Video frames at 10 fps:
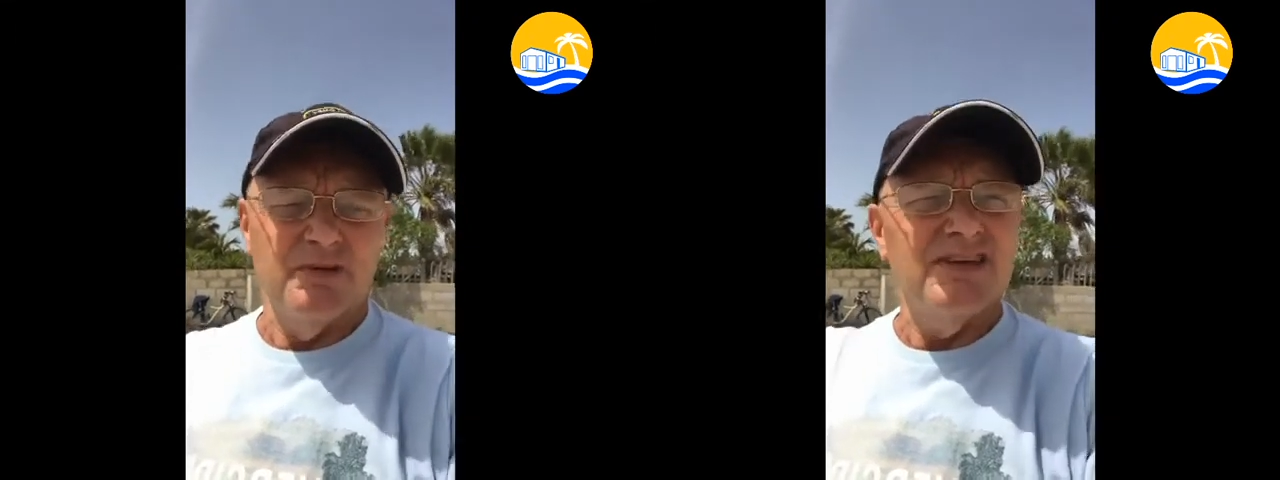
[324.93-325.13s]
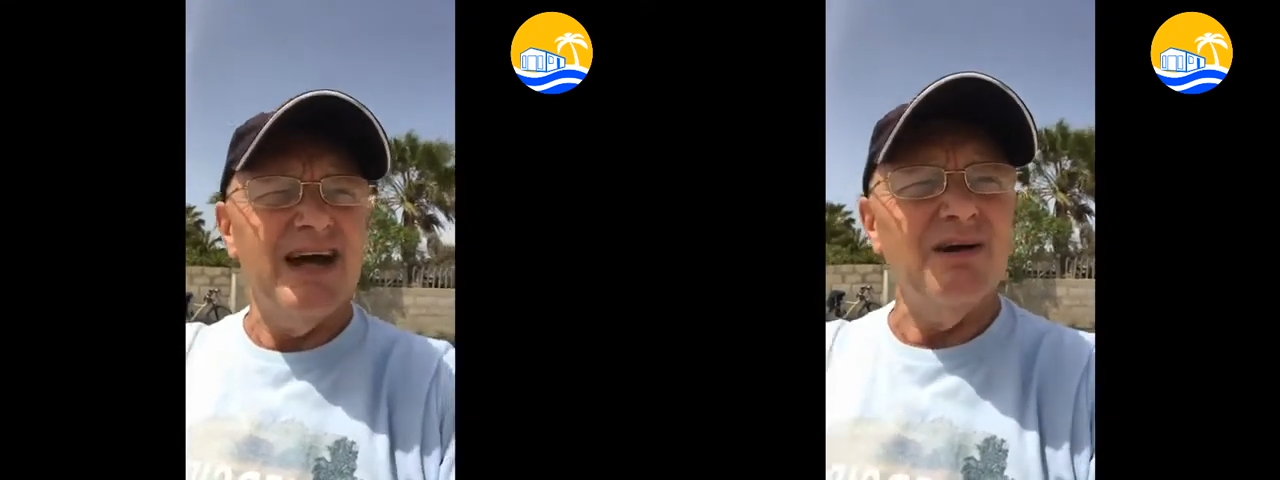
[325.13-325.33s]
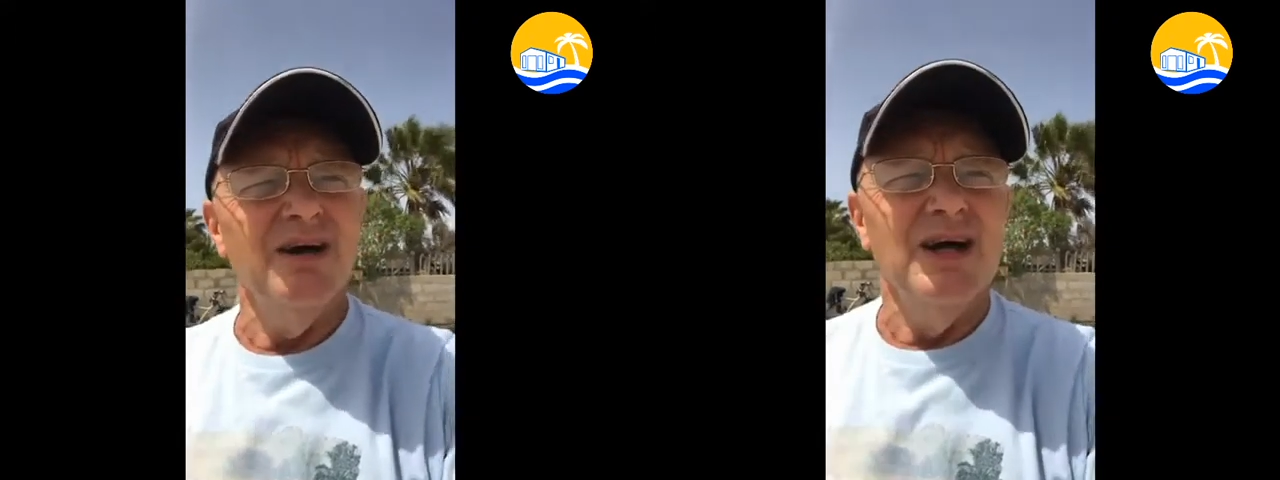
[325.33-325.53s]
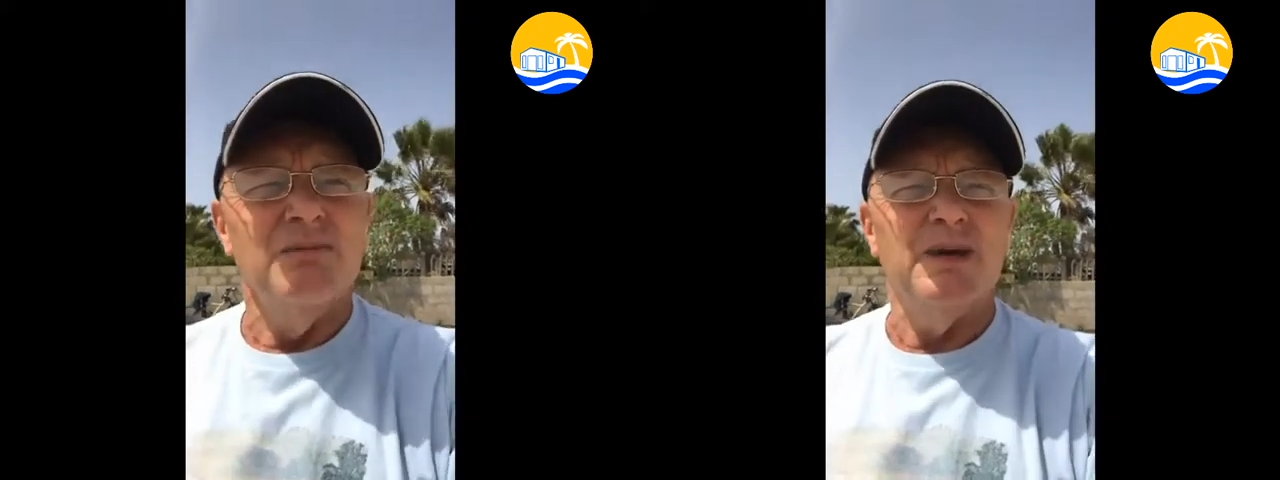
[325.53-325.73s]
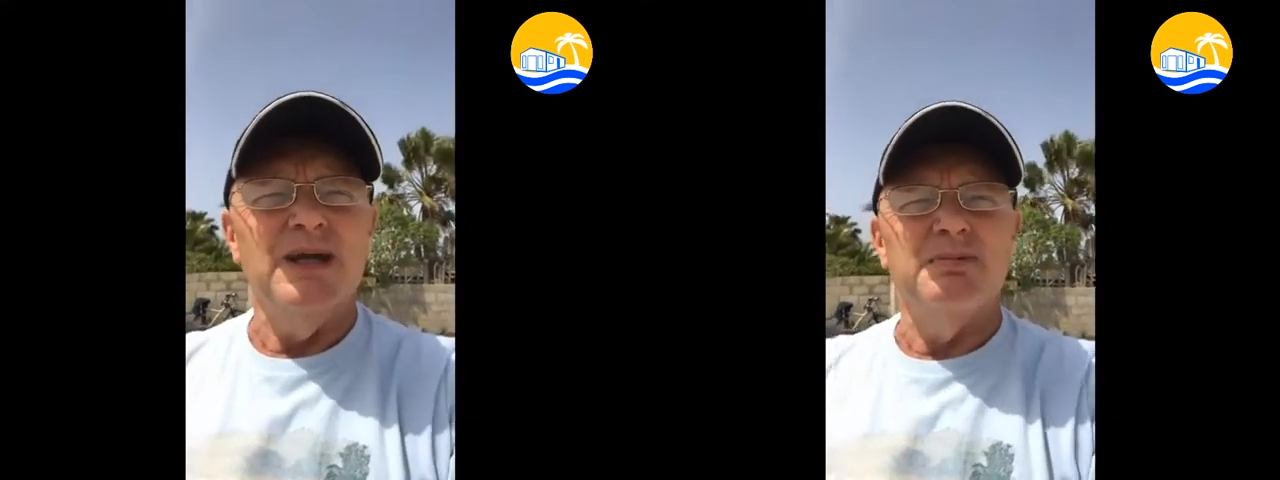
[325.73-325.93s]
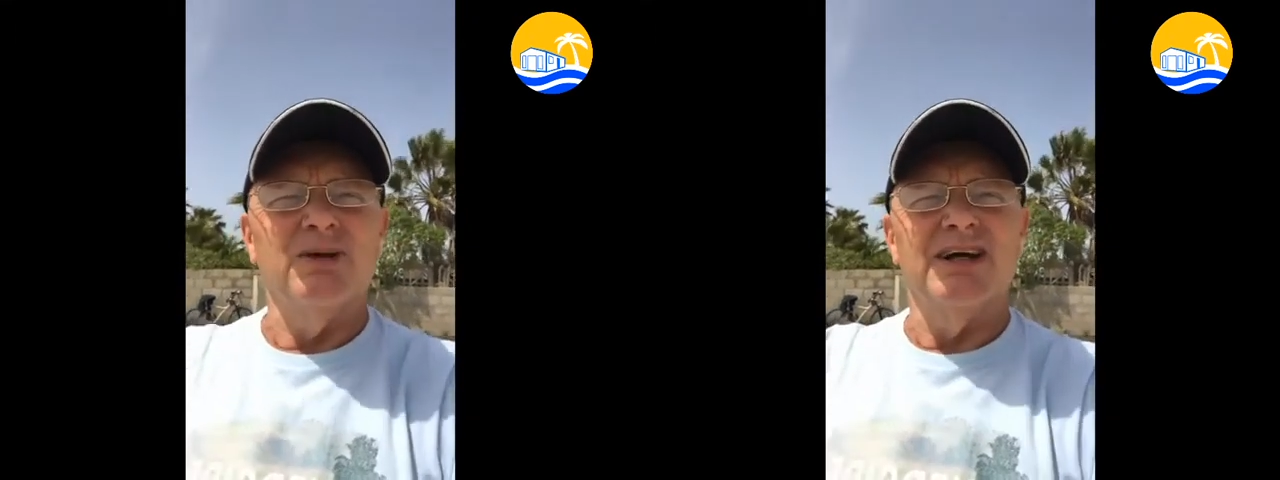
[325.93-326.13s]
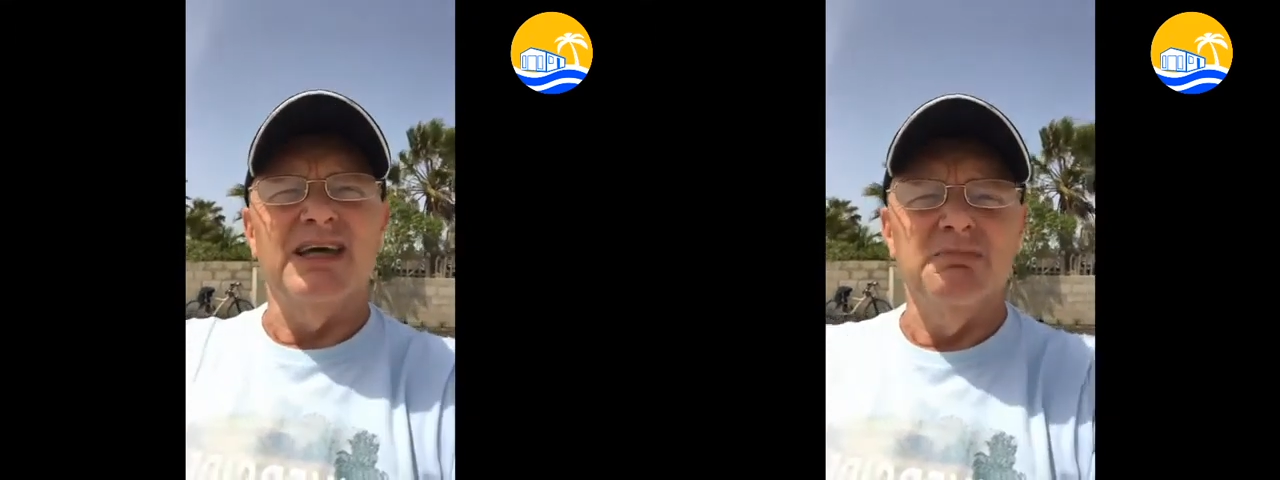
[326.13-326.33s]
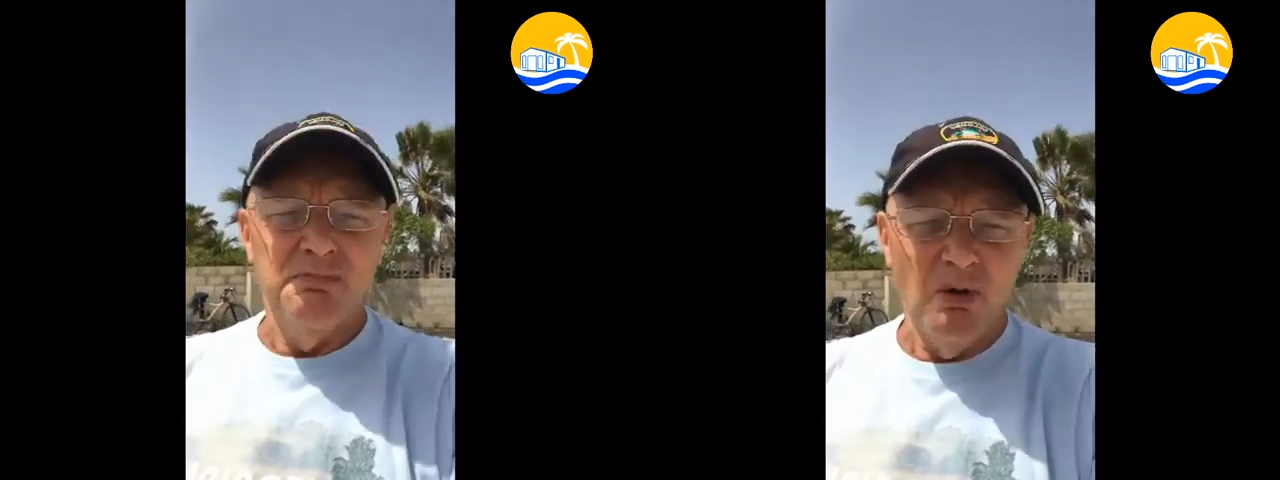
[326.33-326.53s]
but now people are
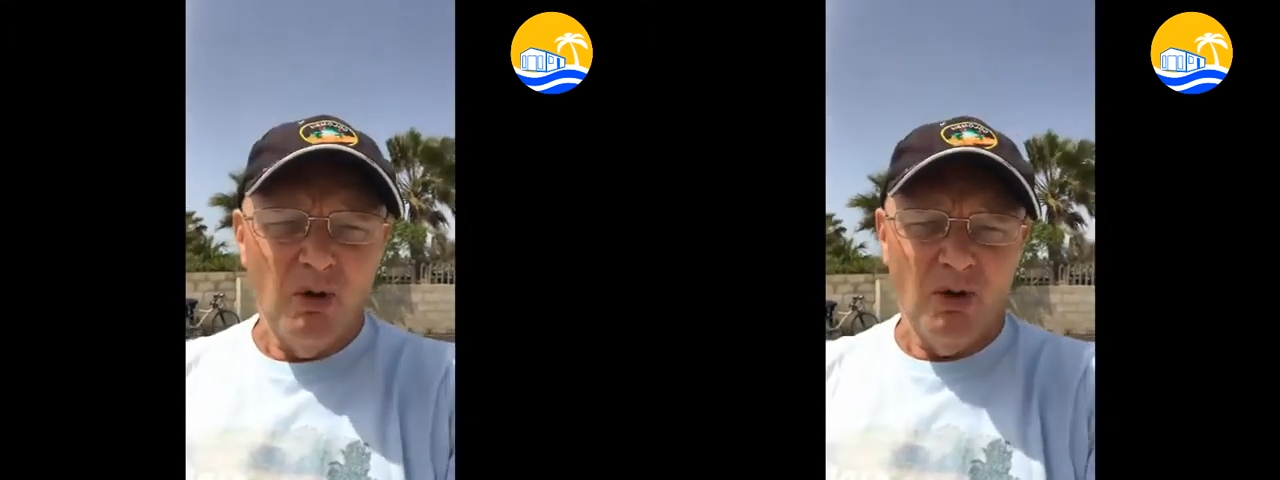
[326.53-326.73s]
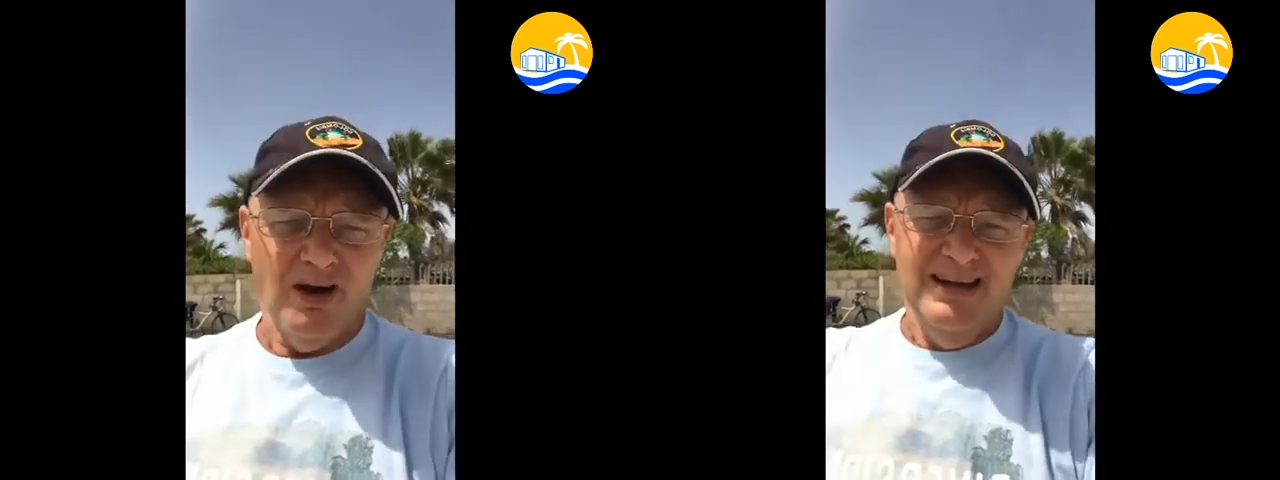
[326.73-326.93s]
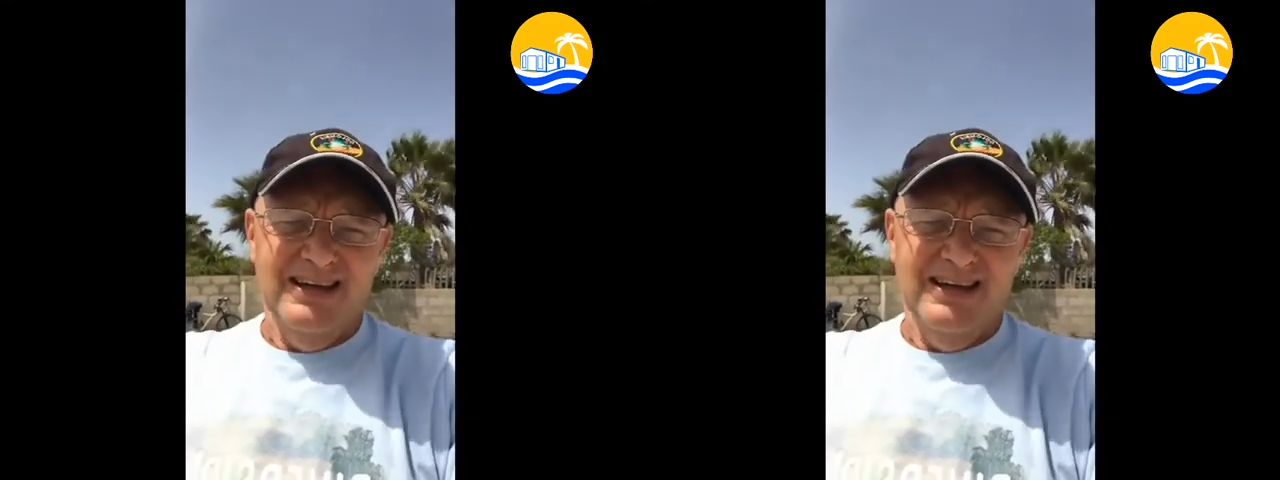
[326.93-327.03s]
getting more